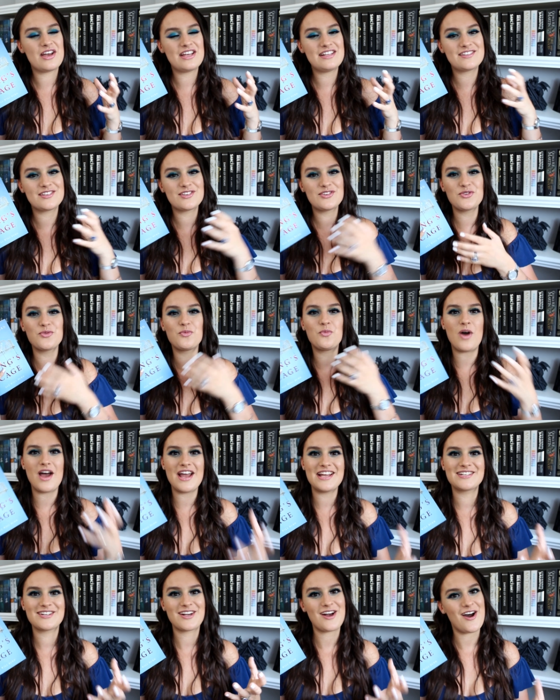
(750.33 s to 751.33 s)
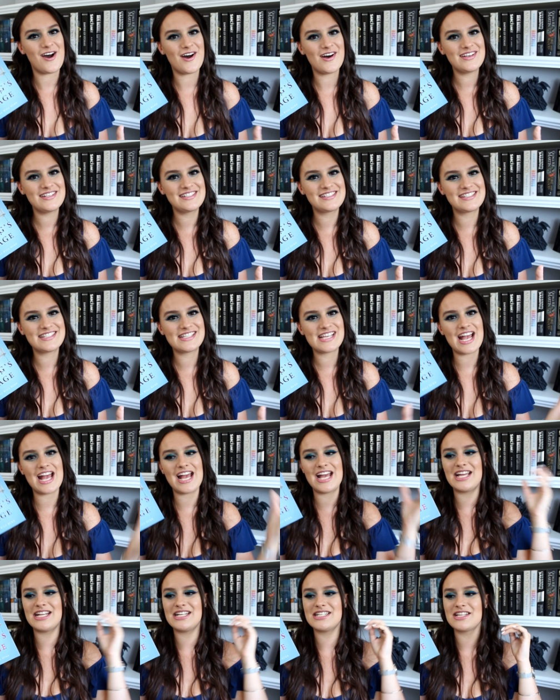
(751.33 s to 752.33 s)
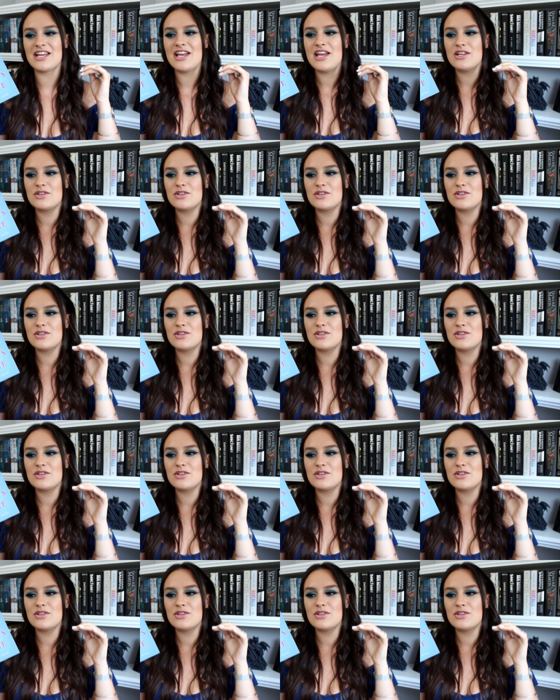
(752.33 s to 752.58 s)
It's such a wide cast, and